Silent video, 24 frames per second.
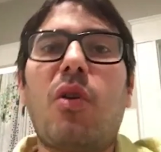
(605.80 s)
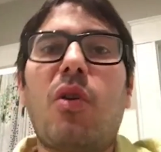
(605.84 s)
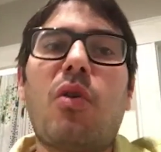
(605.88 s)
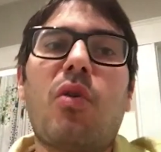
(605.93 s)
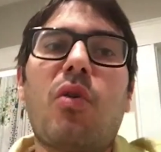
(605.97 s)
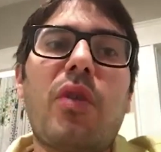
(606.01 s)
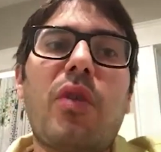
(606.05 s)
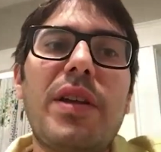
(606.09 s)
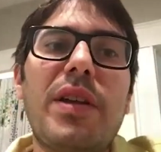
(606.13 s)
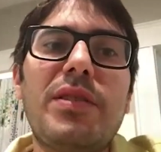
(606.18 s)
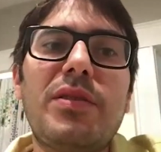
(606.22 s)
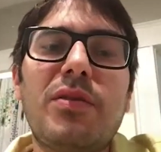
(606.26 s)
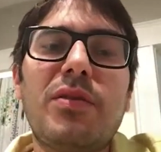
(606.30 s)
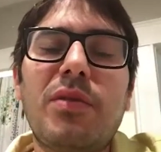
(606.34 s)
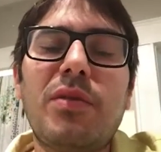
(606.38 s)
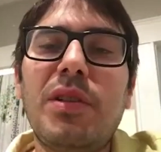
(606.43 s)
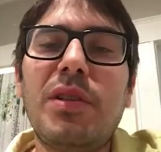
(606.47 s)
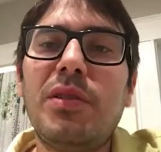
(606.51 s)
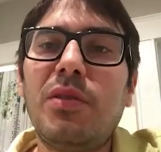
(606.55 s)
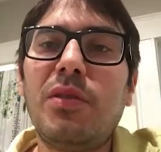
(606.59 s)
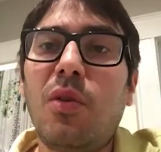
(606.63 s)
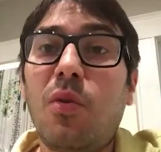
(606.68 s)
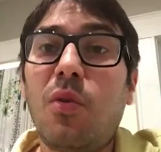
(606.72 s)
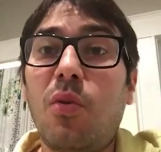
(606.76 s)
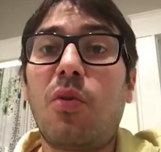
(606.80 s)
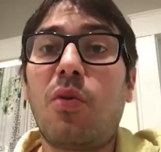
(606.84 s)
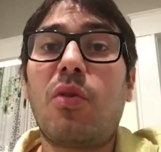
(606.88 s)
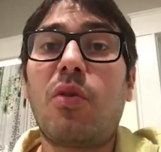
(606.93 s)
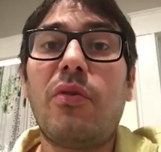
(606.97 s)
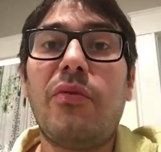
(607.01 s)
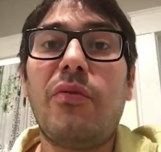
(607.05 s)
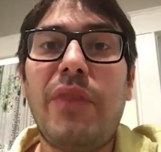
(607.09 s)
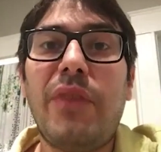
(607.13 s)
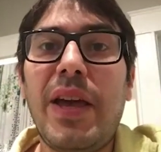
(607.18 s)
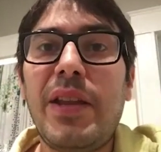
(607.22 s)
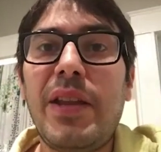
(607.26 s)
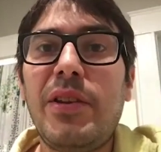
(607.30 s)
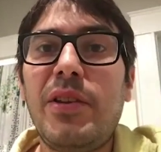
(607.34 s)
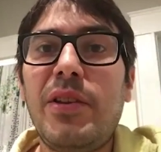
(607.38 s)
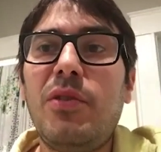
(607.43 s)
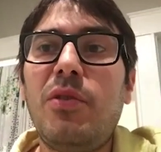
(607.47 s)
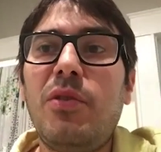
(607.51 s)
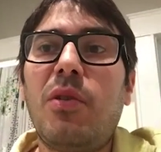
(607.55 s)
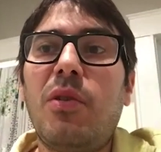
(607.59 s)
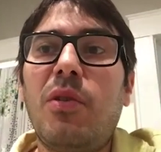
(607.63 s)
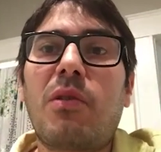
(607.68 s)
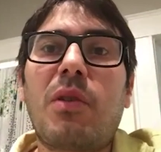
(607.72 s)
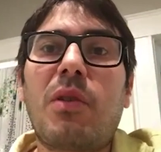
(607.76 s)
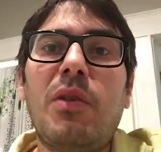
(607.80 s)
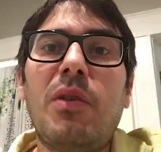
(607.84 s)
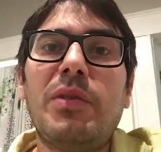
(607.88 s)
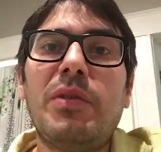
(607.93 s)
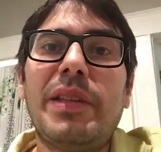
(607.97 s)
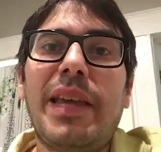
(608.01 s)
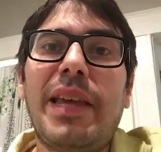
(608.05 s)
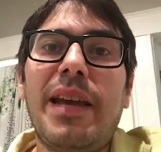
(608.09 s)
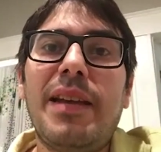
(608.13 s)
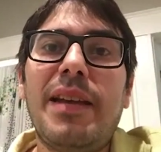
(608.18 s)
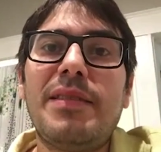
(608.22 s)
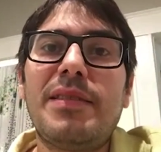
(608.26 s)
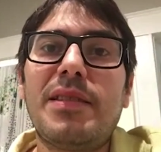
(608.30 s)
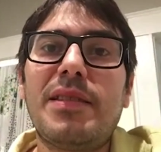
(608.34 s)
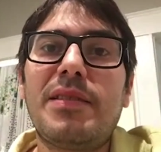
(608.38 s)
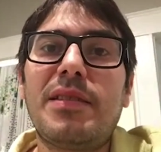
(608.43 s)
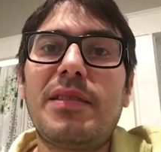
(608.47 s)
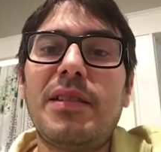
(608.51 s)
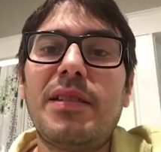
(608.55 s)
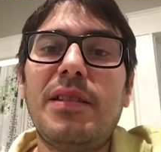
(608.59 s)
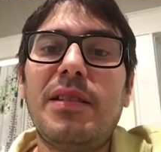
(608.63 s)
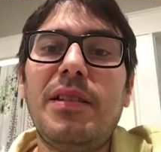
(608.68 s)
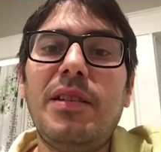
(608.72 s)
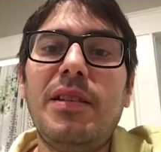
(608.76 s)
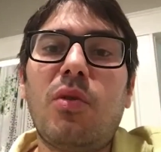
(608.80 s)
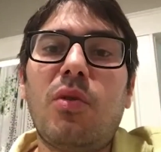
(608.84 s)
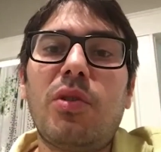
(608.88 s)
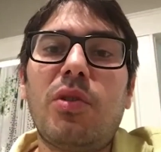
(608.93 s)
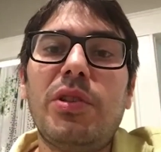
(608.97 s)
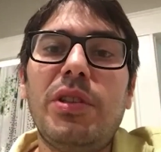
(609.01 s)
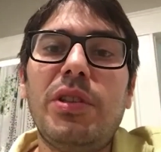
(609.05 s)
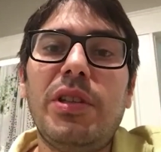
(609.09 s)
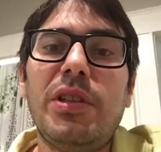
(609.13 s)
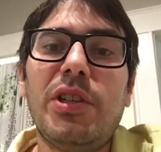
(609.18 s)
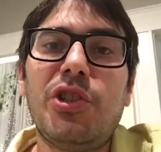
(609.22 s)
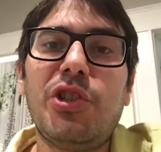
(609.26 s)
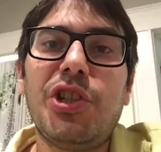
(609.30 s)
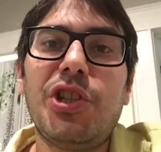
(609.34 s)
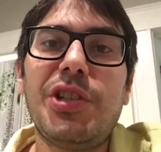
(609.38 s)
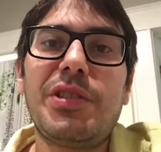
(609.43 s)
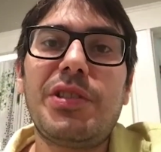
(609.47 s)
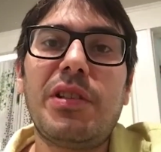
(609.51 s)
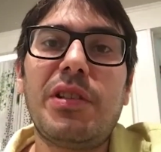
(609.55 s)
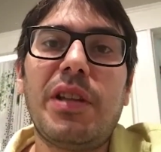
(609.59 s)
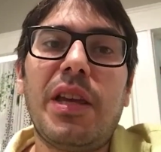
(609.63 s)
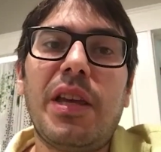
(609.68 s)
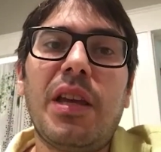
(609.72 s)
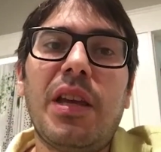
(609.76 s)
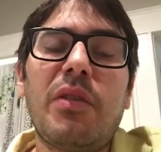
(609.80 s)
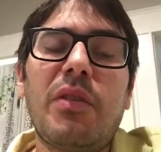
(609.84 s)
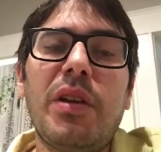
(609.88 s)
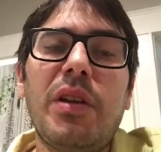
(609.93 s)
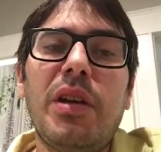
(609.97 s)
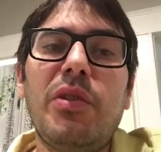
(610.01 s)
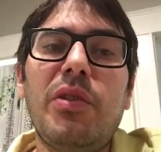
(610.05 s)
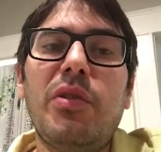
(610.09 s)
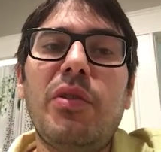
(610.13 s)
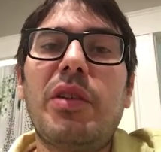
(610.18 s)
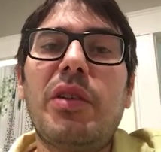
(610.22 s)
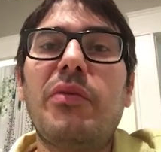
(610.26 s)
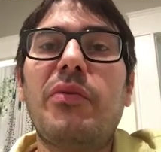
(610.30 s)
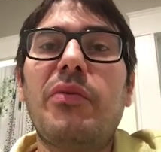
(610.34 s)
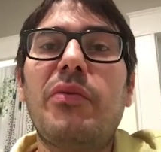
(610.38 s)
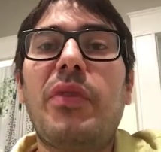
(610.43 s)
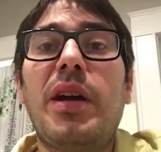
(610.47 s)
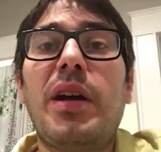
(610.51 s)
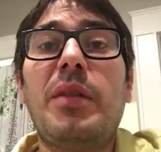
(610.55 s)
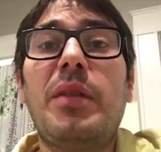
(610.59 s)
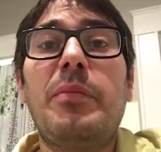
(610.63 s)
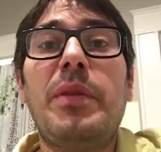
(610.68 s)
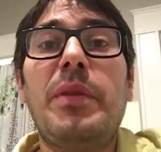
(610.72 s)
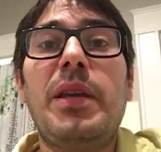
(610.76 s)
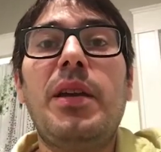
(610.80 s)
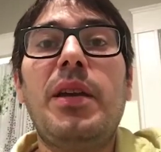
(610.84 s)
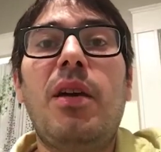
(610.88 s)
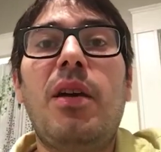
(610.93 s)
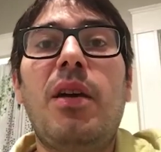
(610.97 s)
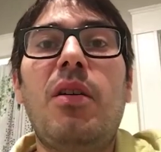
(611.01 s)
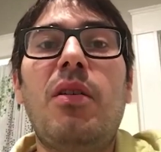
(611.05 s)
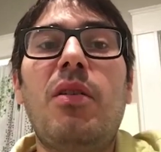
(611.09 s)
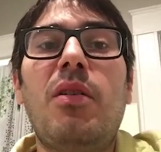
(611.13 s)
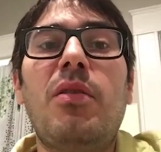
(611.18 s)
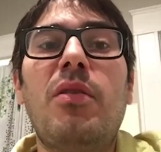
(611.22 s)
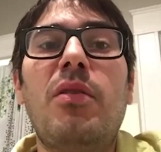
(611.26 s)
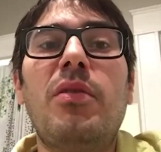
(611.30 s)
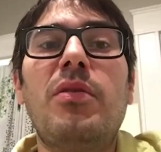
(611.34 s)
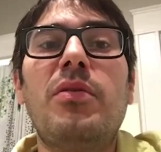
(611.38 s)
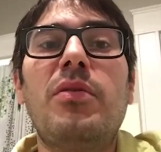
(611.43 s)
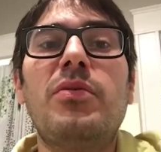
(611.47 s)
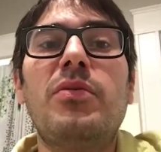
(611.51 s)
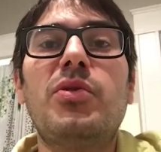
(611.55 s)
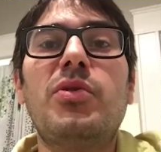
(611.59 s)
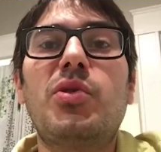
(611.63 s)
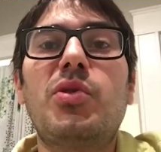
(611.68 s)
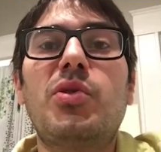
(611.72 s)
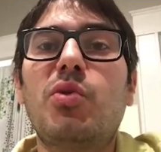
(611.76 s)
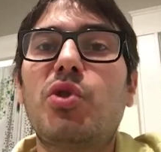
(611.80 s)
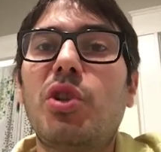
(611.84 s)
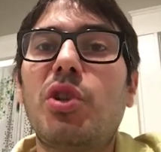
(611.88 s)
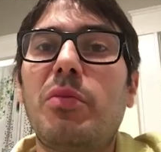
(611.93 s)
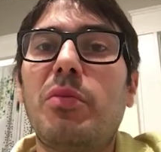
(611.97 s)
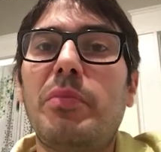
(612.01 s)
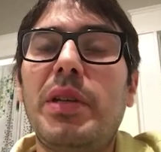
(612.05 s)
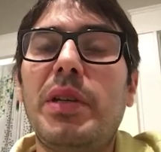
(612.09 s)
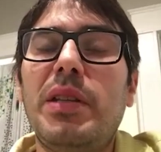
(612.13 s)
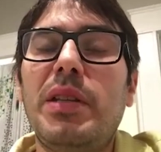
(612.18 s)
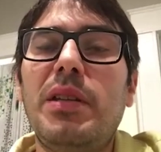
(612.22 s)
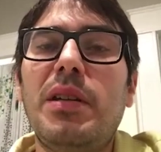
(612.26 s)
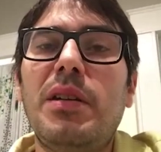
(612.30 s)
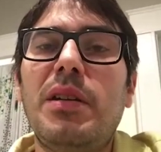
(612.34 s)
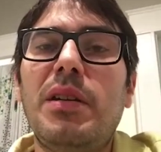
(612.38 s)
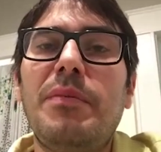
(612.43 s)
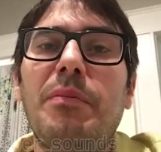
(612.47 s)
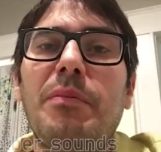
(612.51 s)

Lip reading: or restaurant or venue around Kansas City or the adjacent area, you can find me on social media.